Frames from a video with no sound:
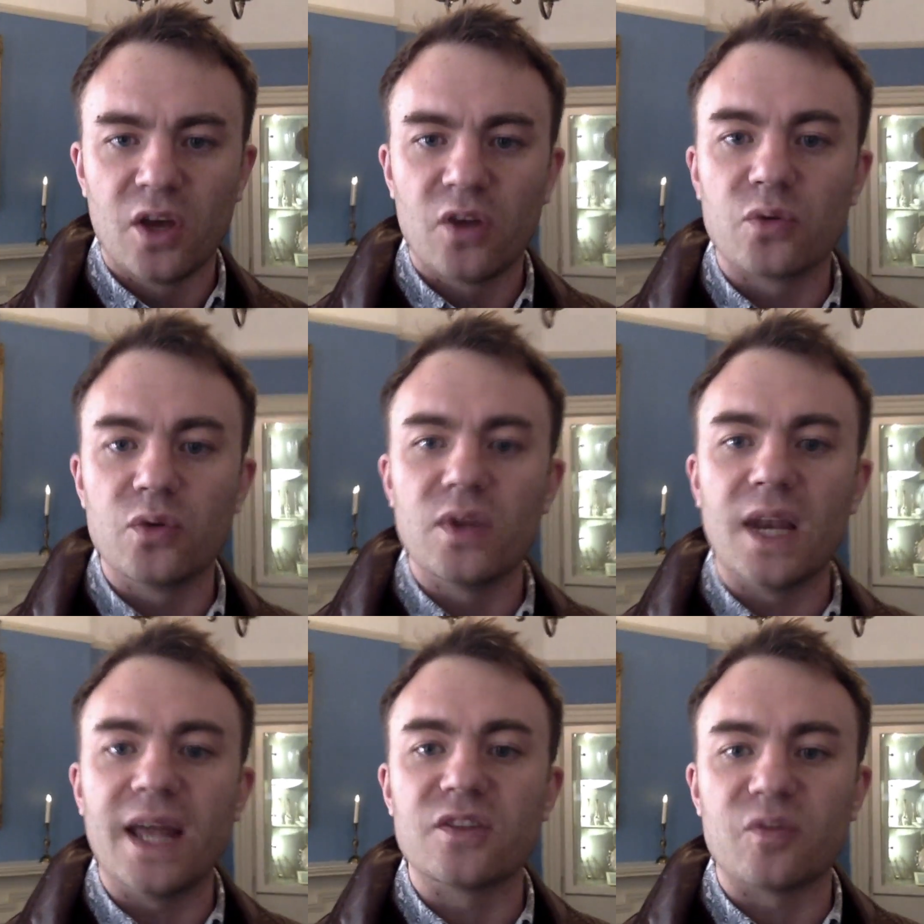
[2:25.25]
Through the
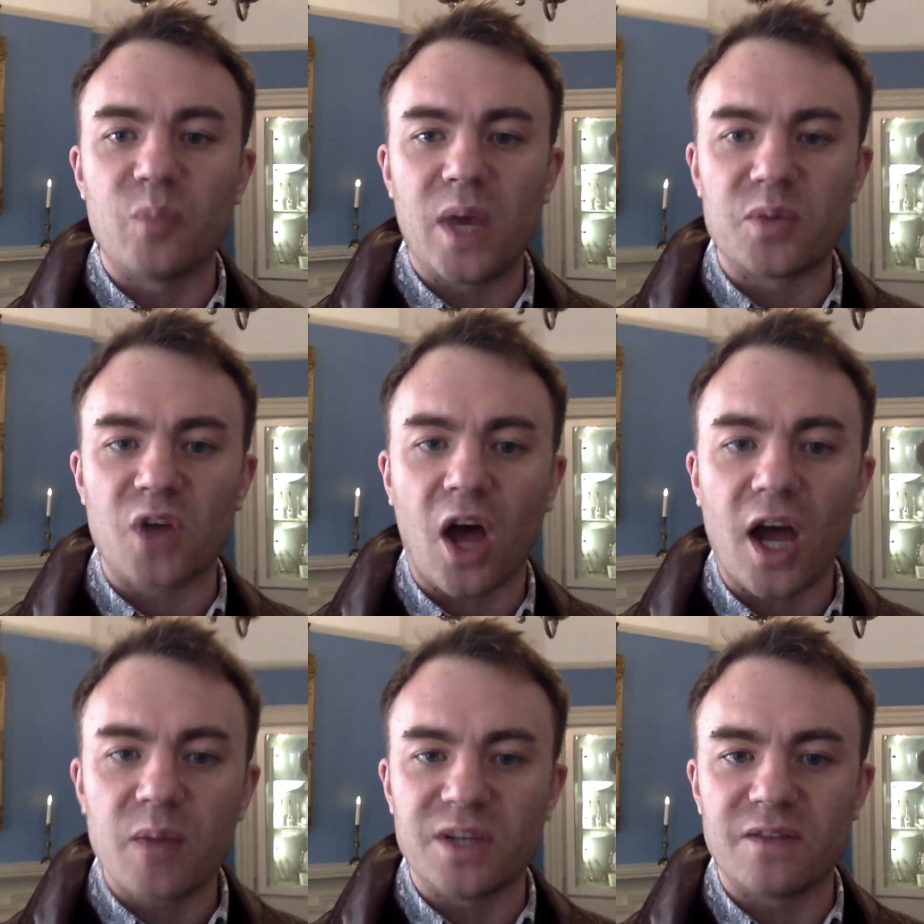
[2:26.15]
lens of Pip's
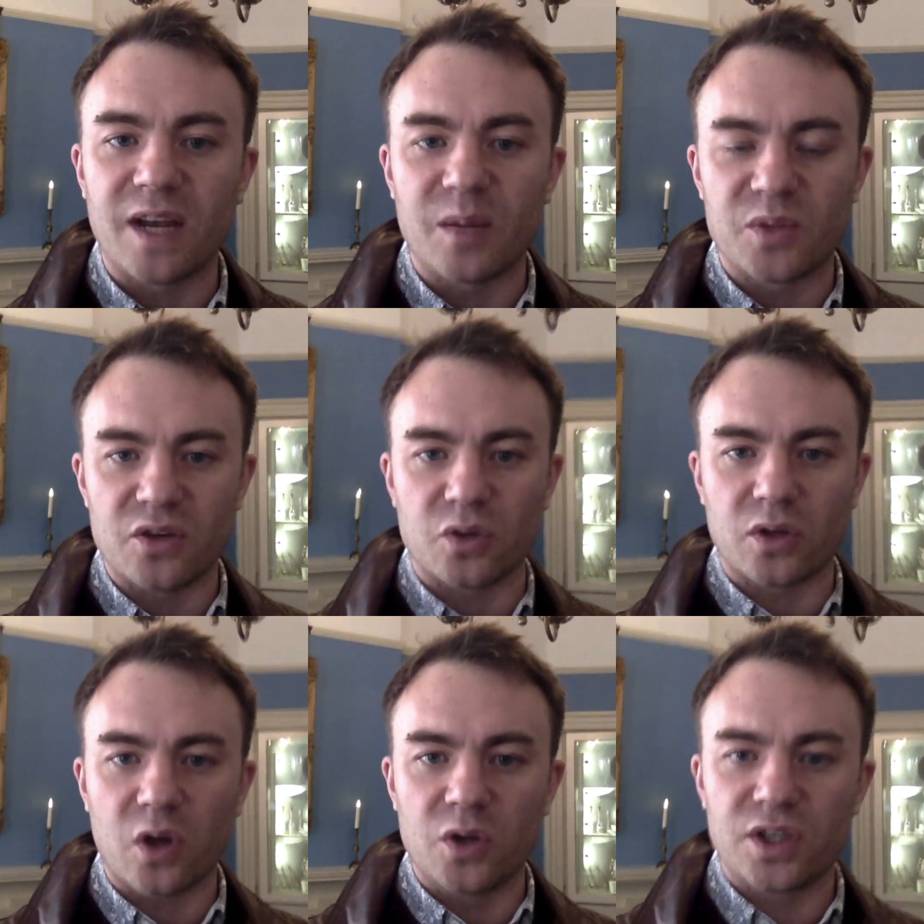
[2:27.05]
hyper-developed social
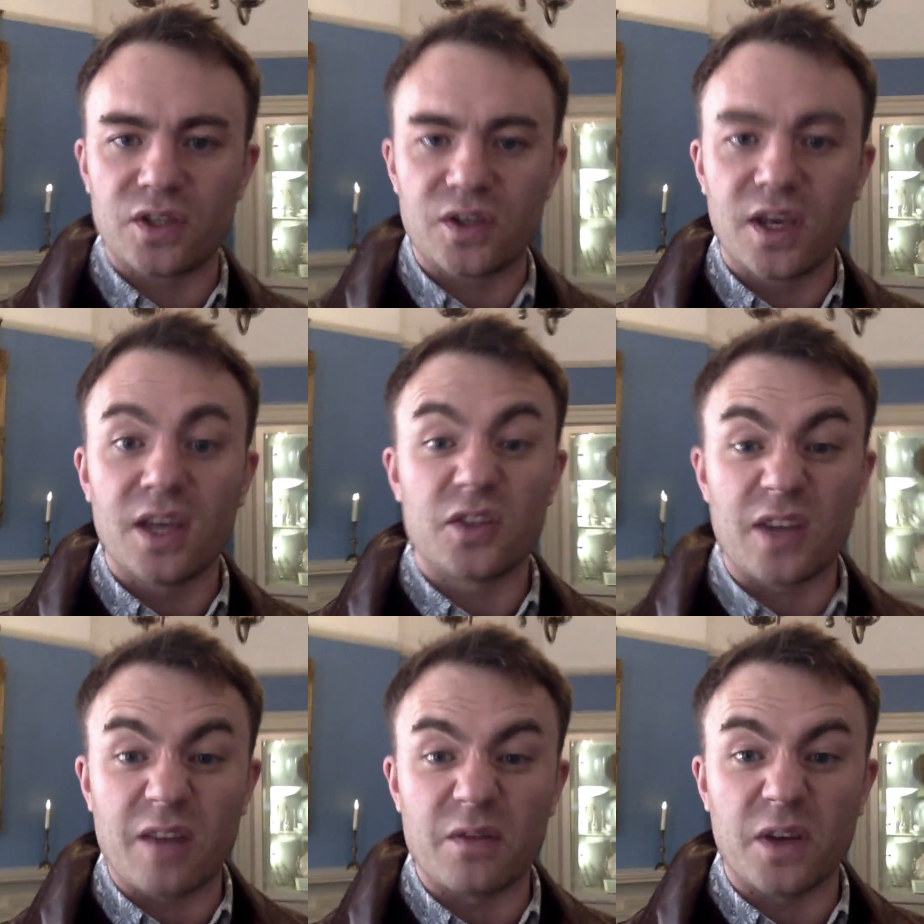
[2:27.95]
conscience,
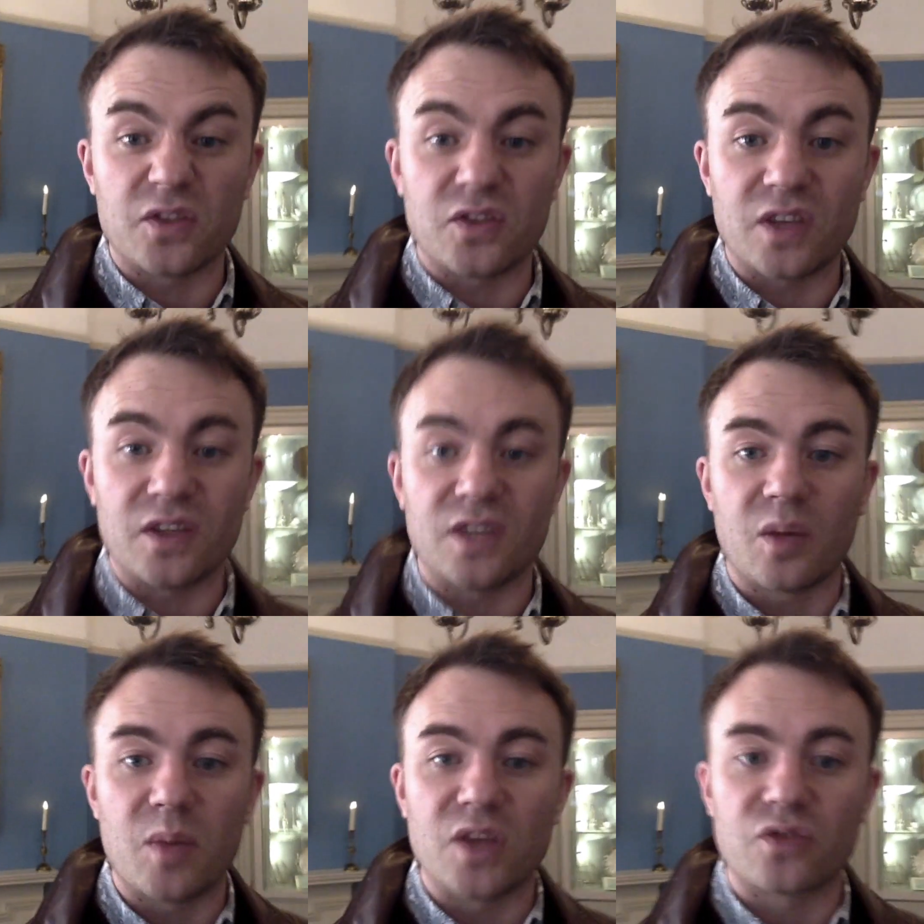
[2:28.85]
stand fast the sins he
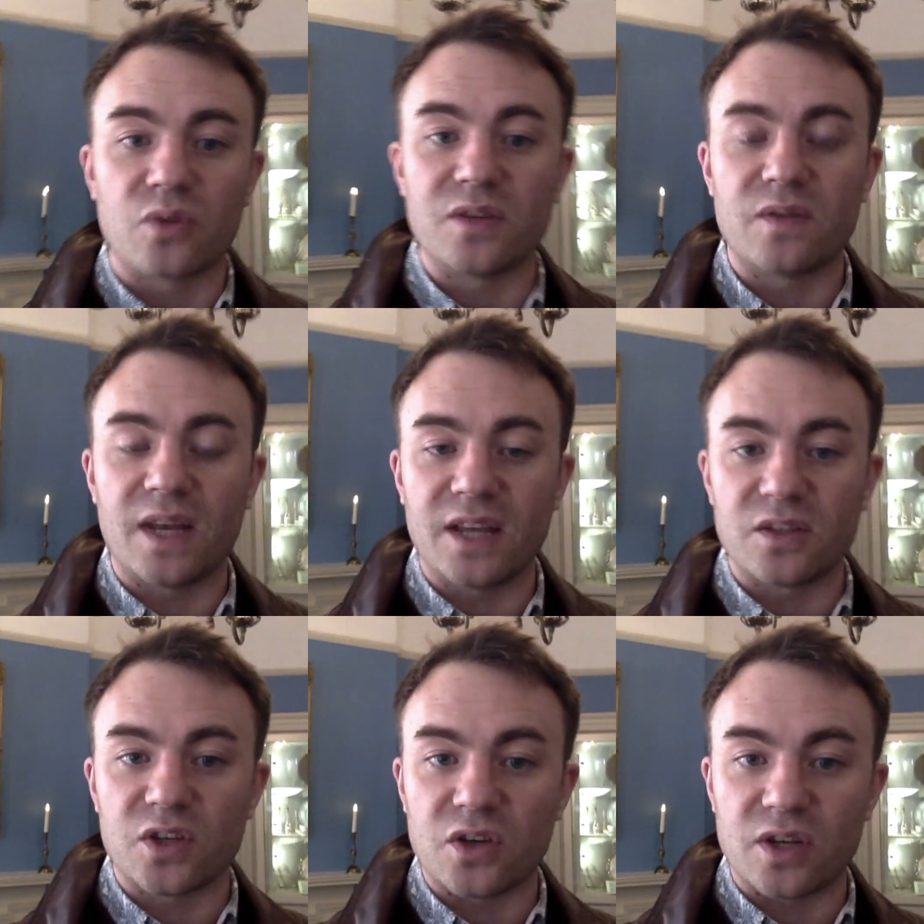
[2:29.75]
commits through his feelings
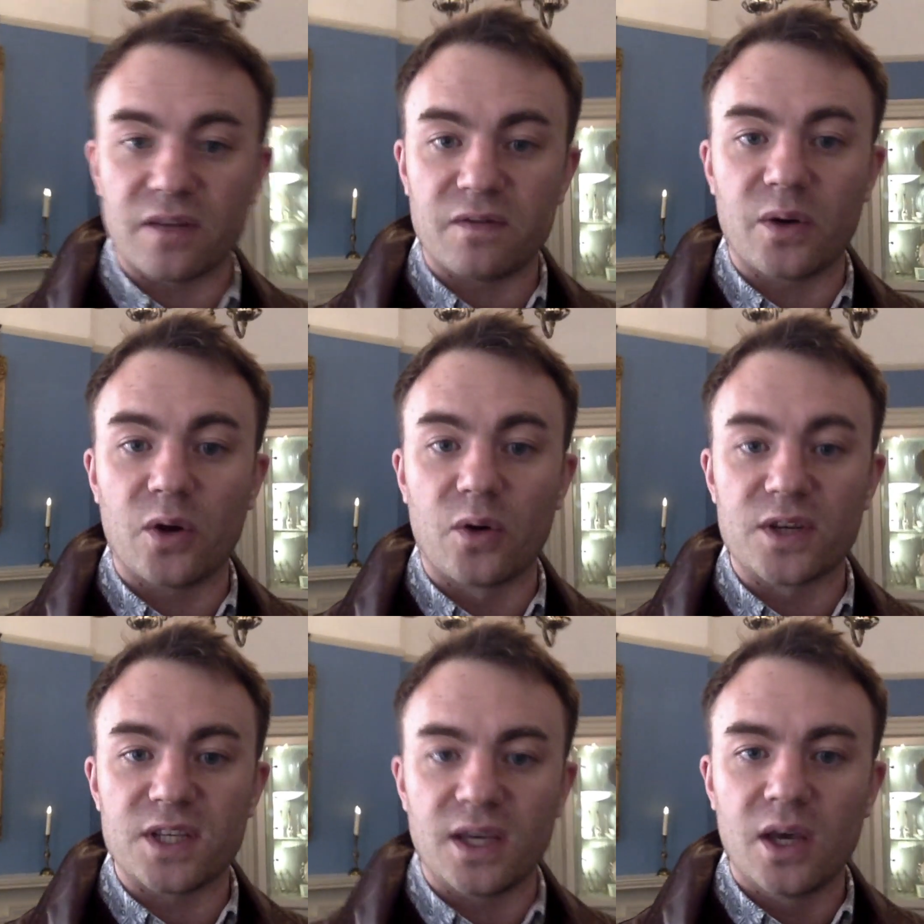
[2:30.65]
of social
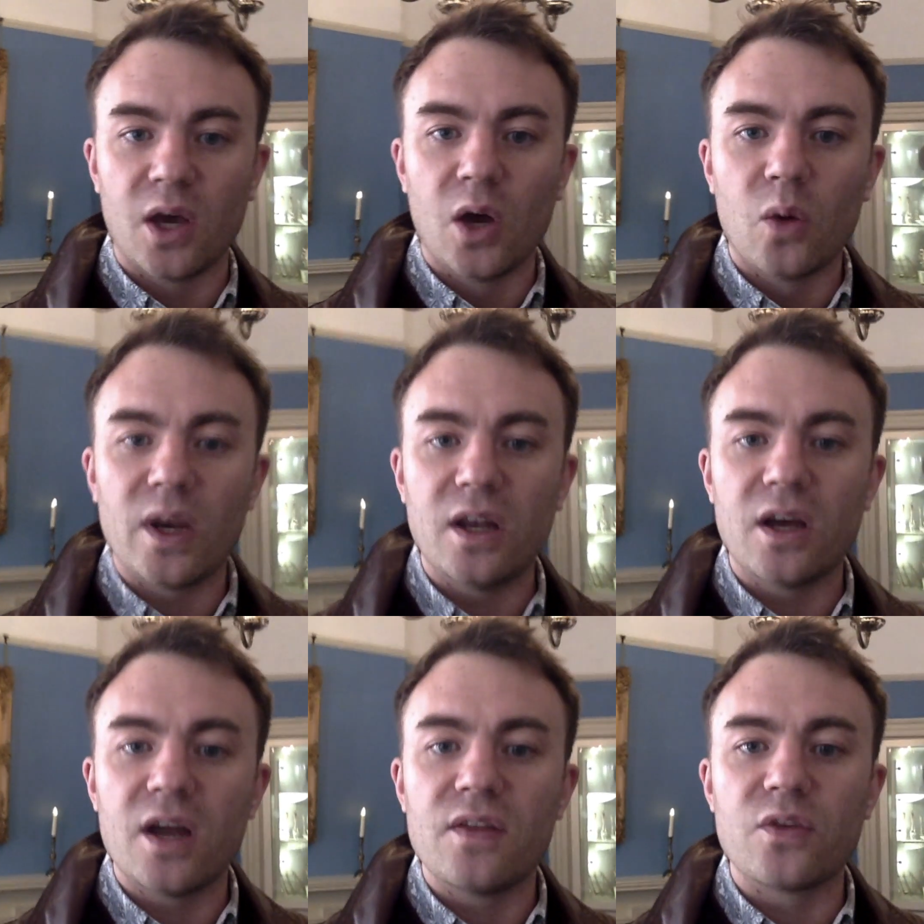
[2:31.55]
inferiority, we
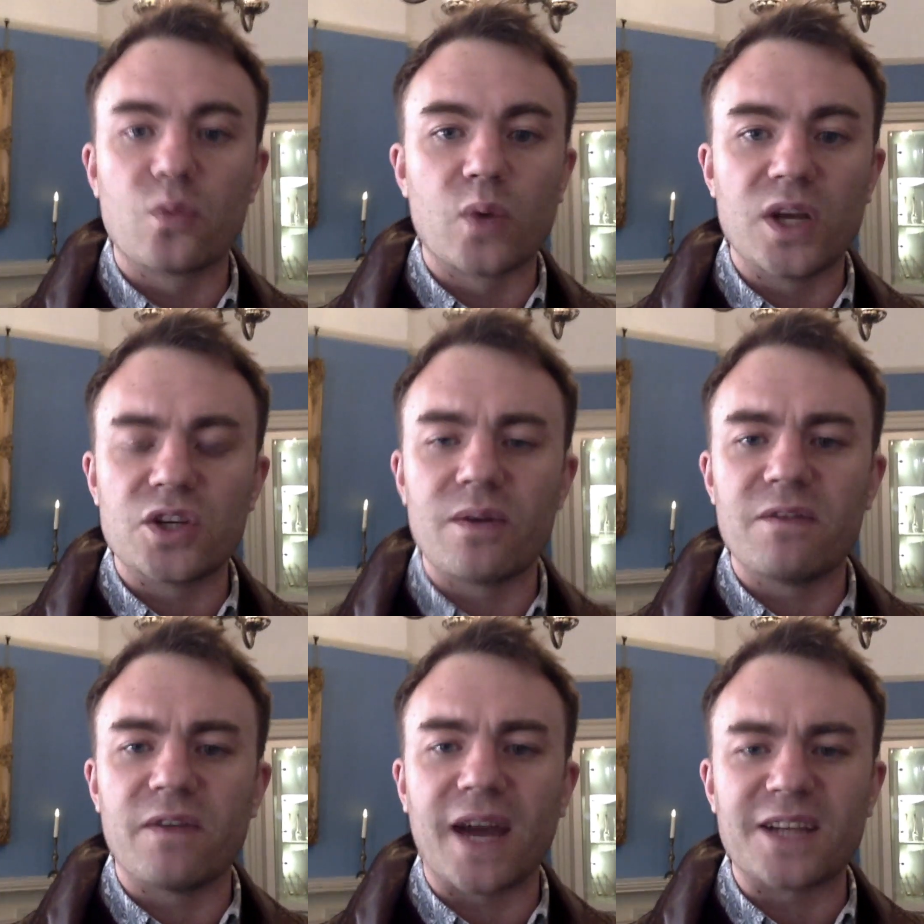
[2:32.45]
learn that the rich are in
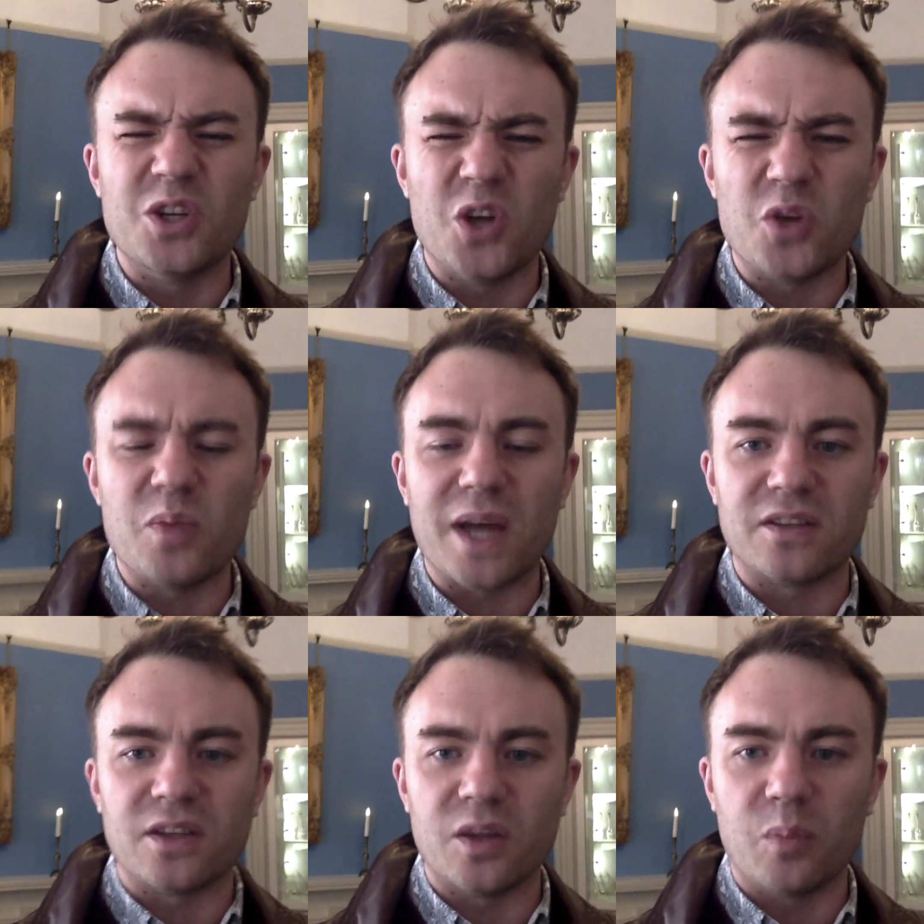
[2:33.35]
fact no better
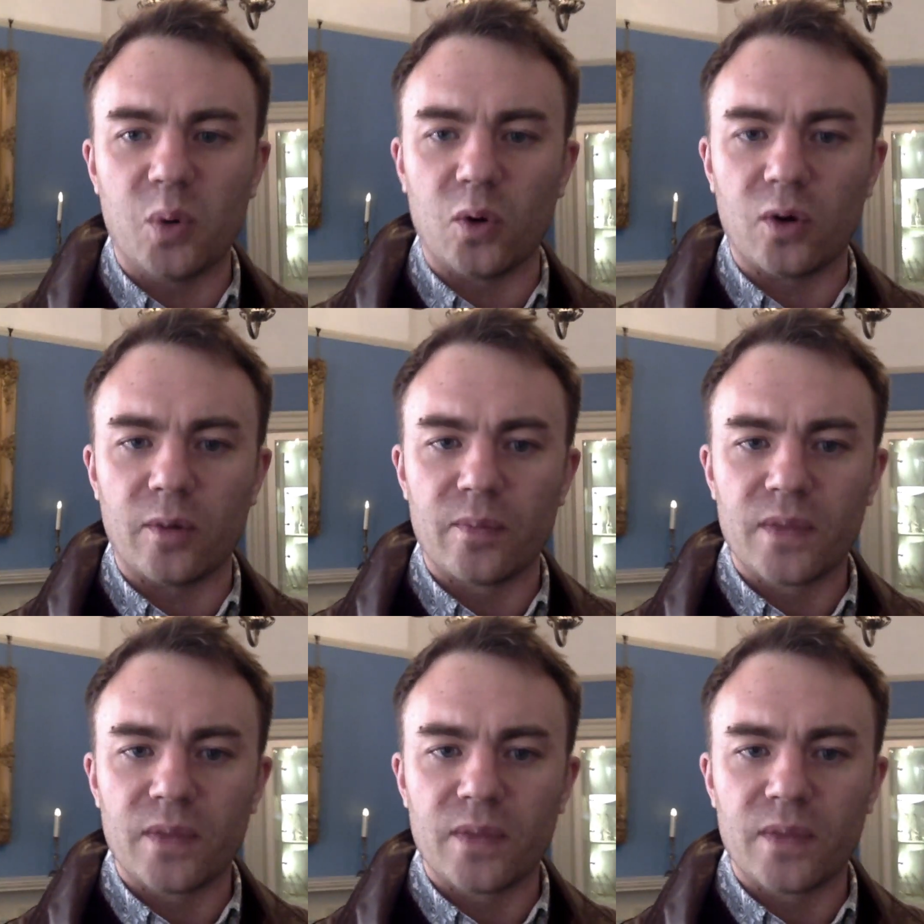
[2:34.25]
than the poor.